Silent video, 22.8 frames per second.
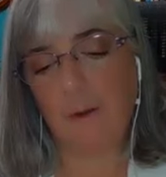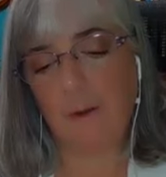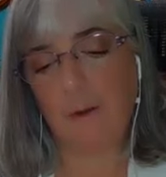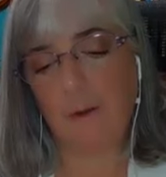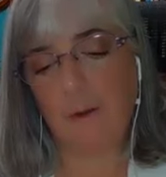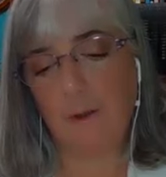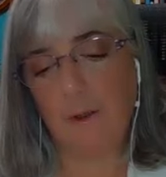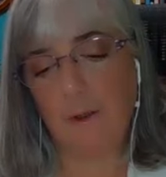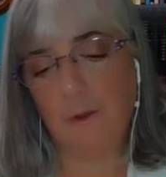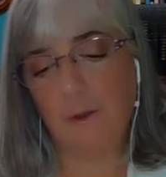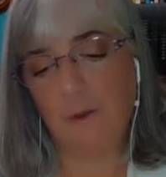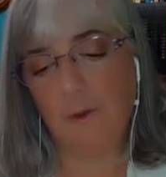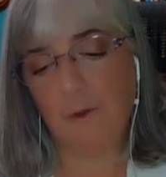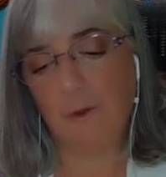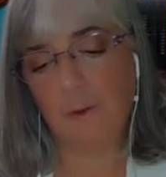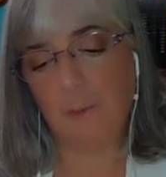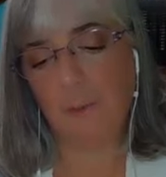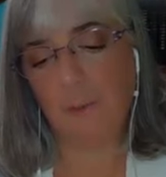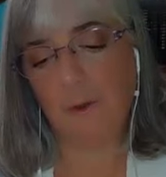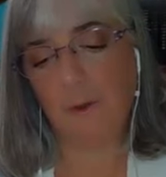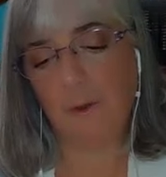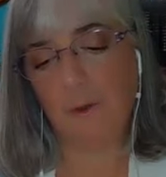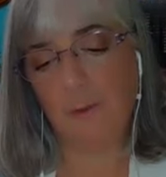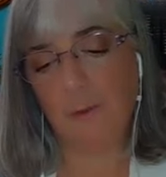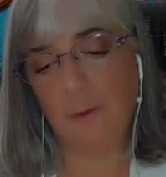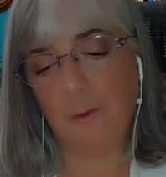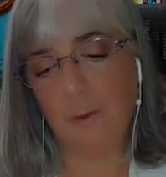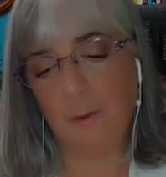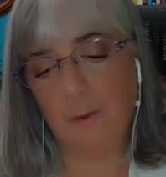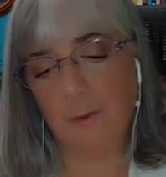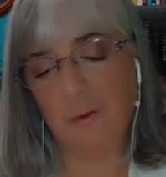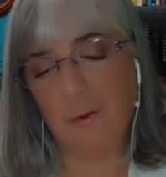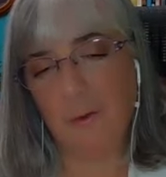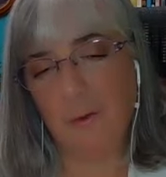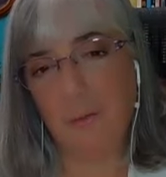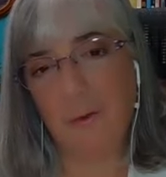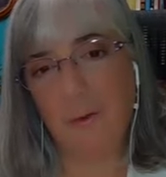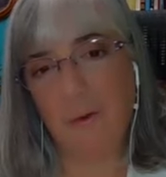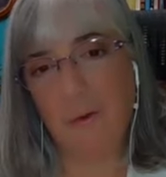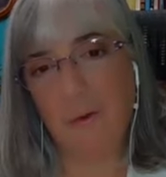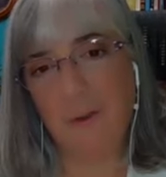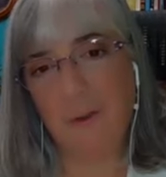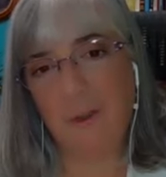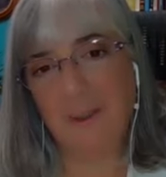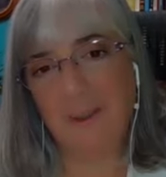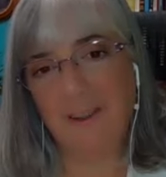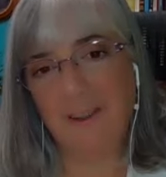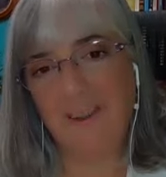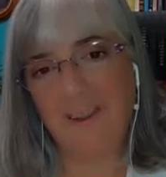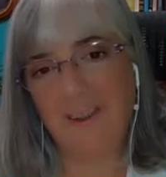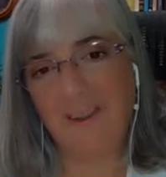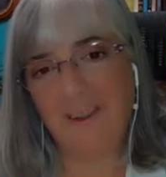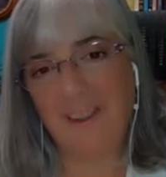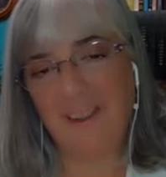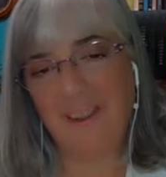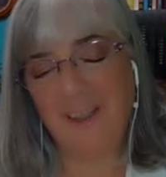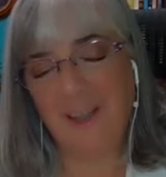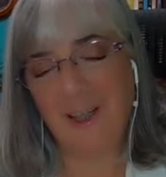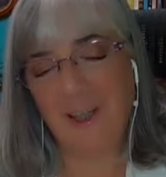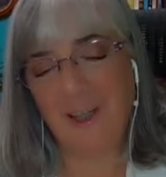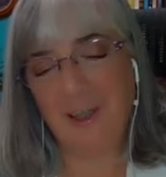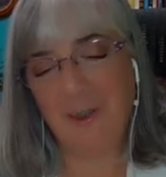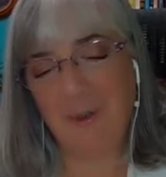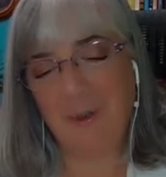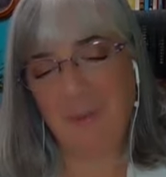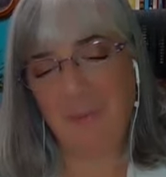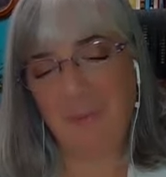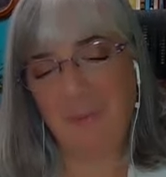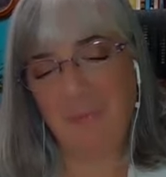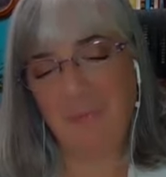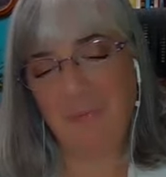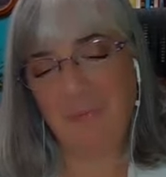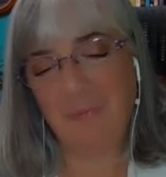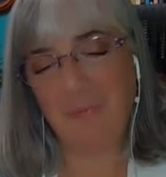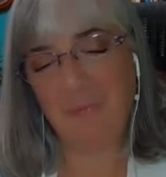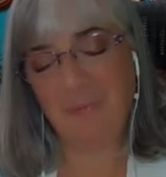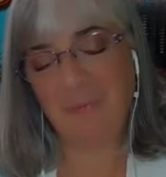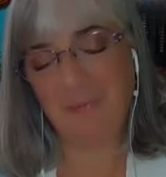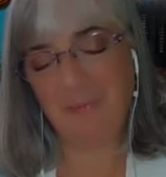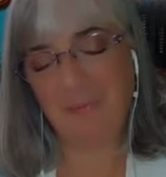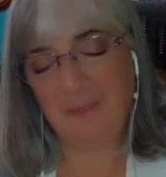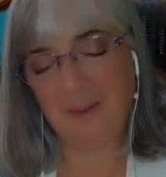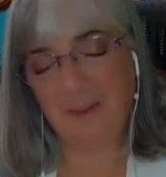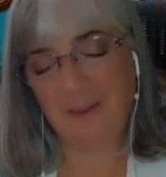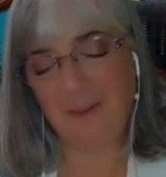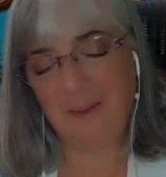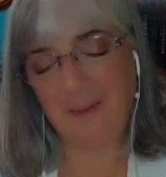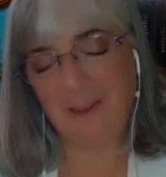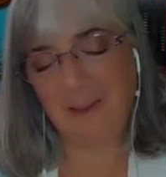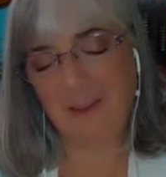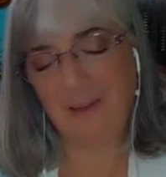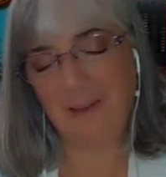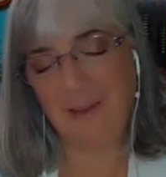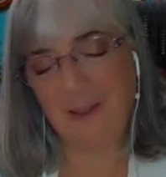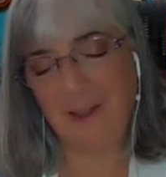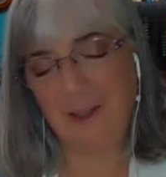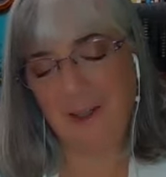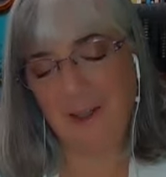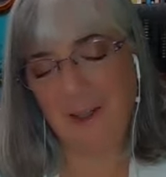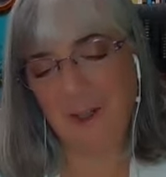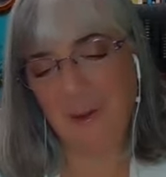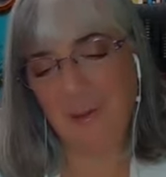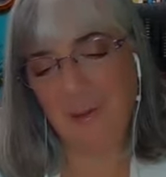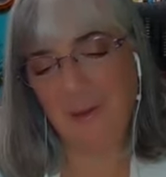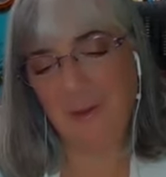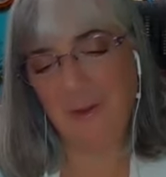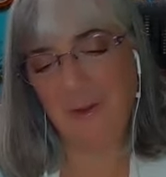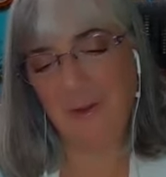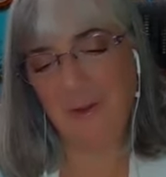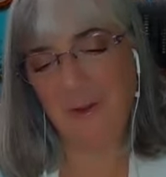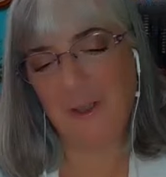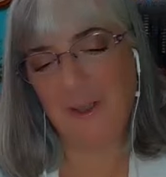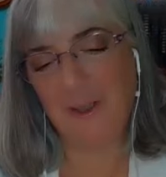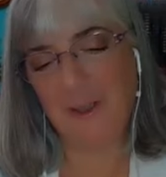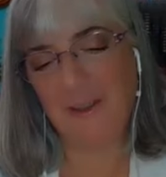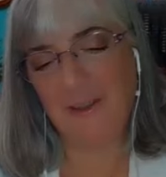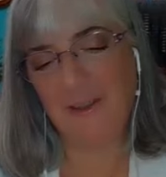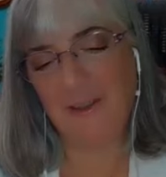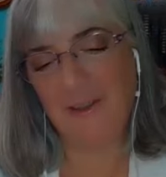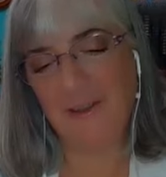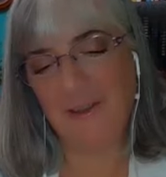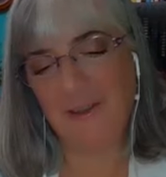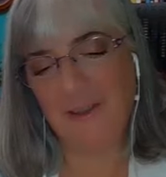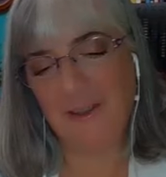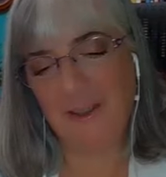there's some stuff to explore. Take your time, enjoy it.